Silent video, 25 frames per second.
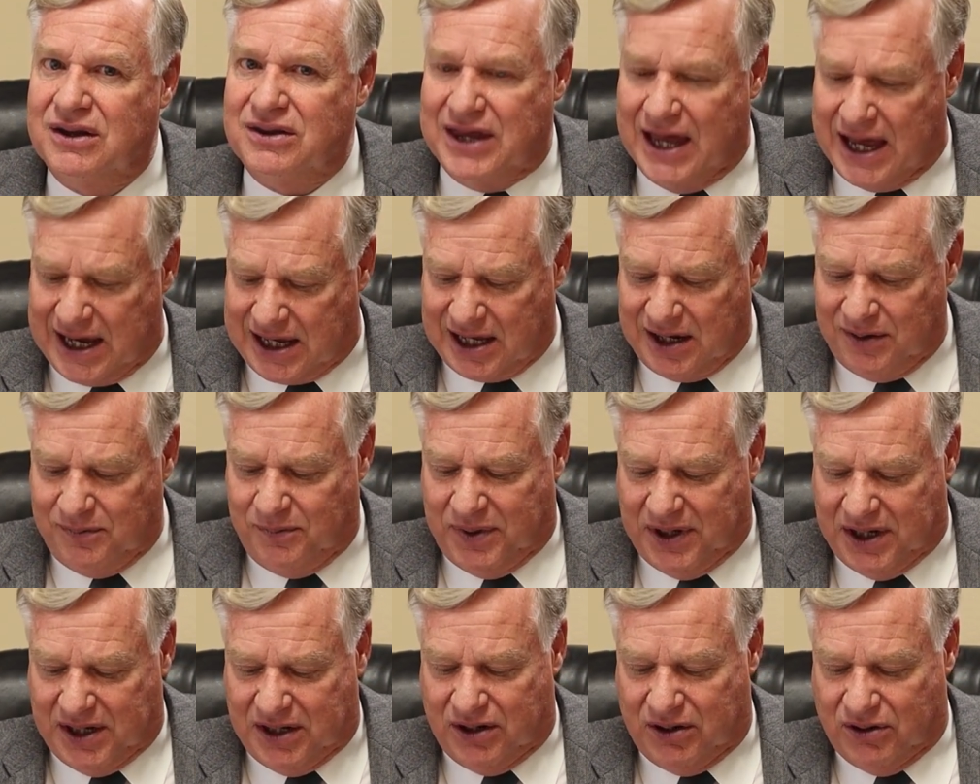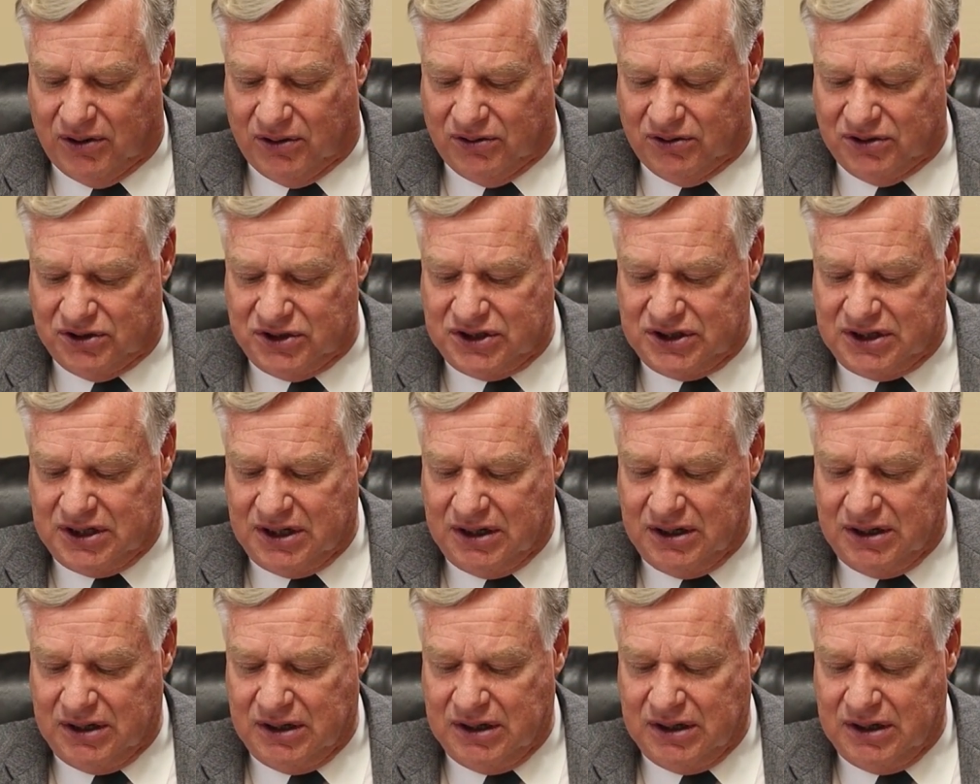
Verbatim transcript: that can be used?